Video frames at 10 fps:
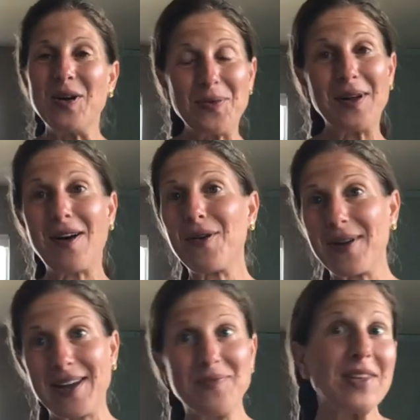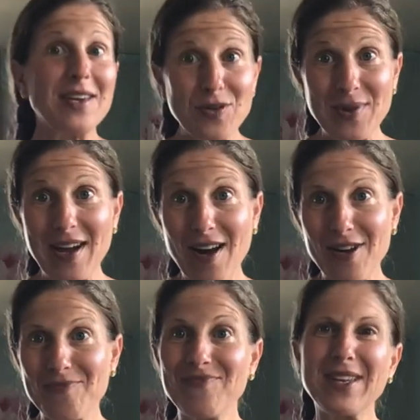Well, all right, here we are.
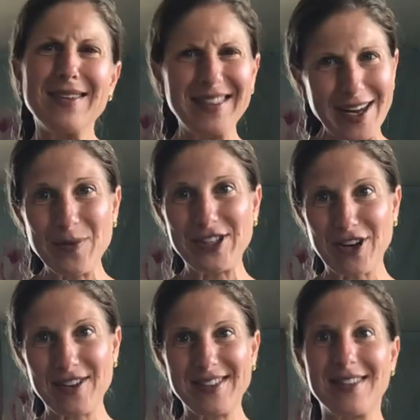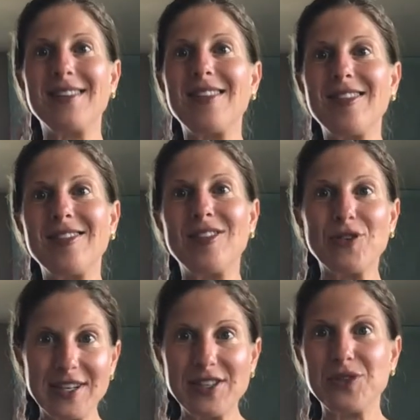Language arts,
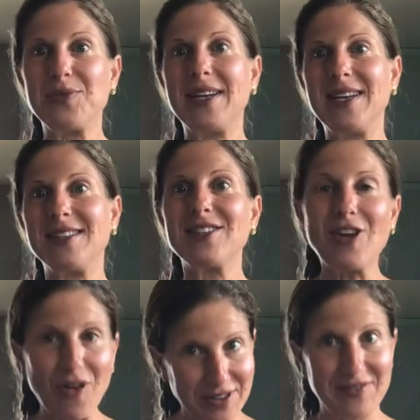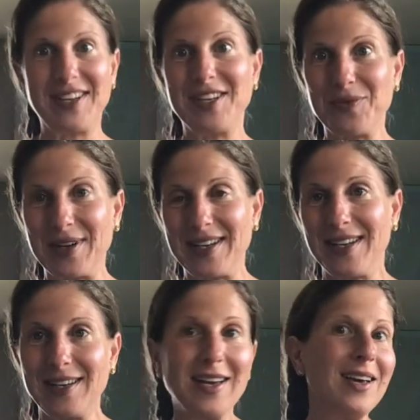learning to read, cultivating
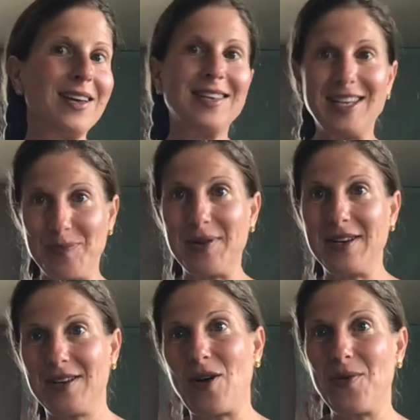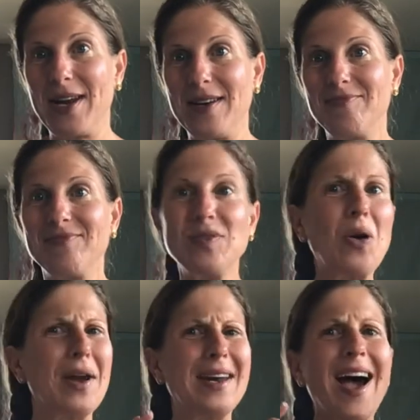reading, keeping it going. All
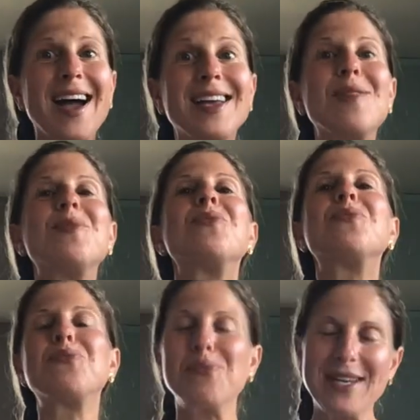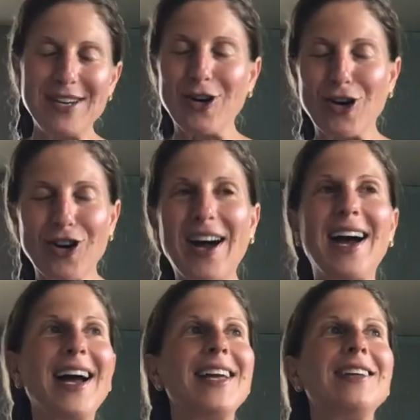right, I am a reader.
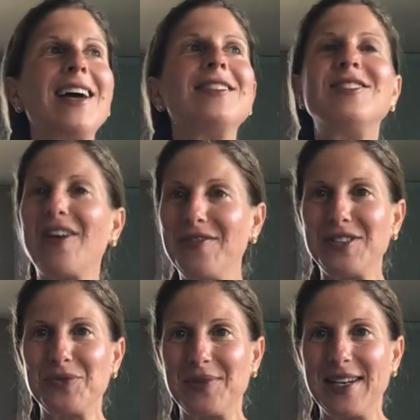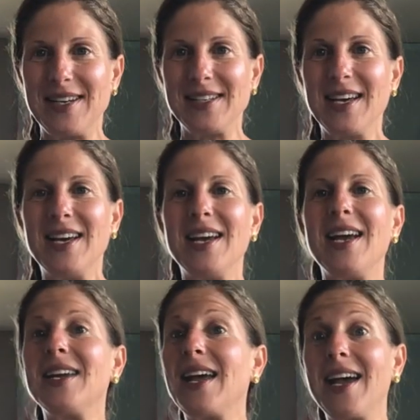I love to read,
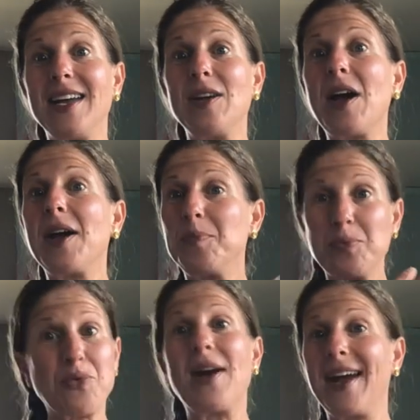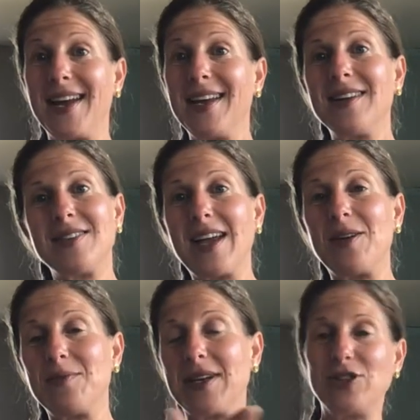and I pray
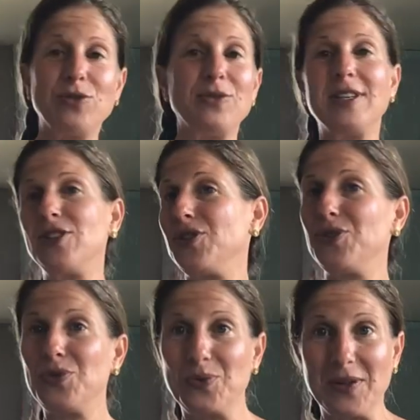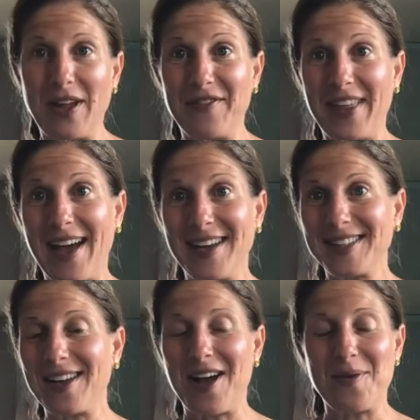that my children too will love that,
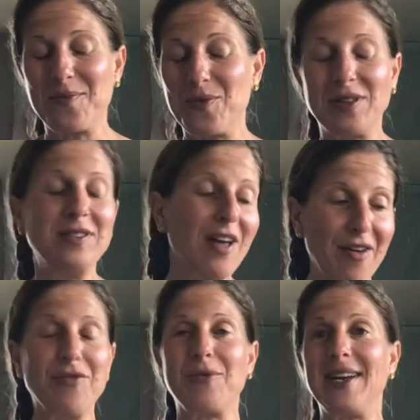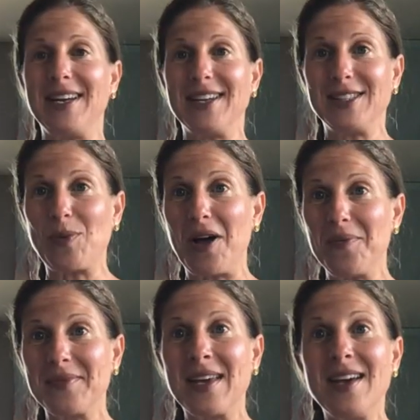will love reading as well,
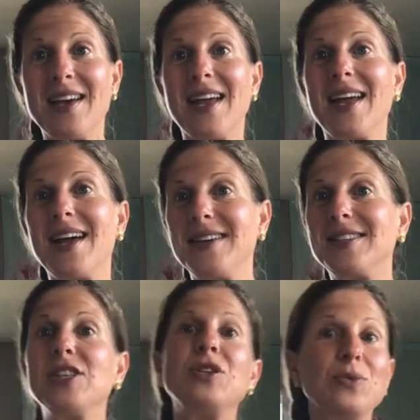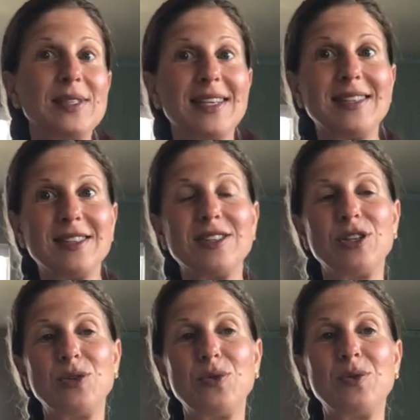and use it
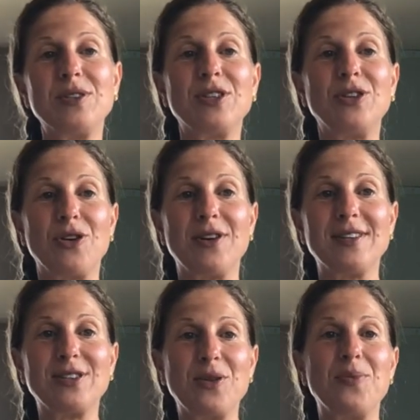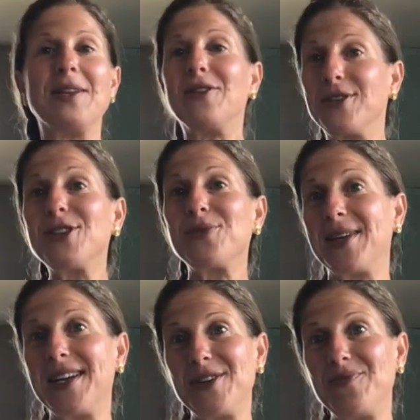to learn. So we learn to
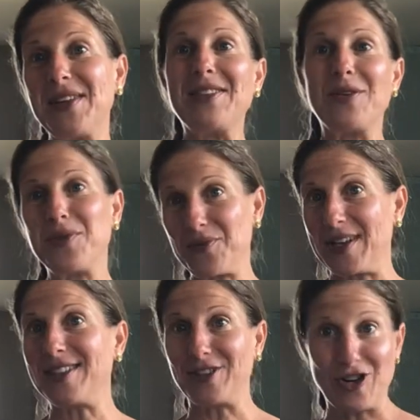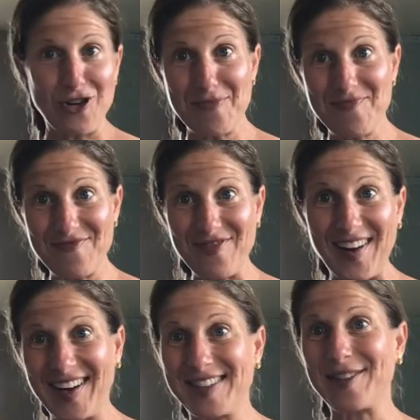read, and then we read to learn,
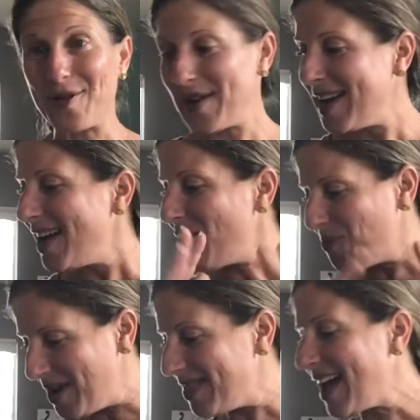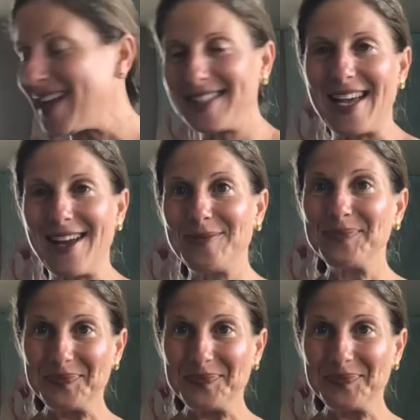right? So, with that said,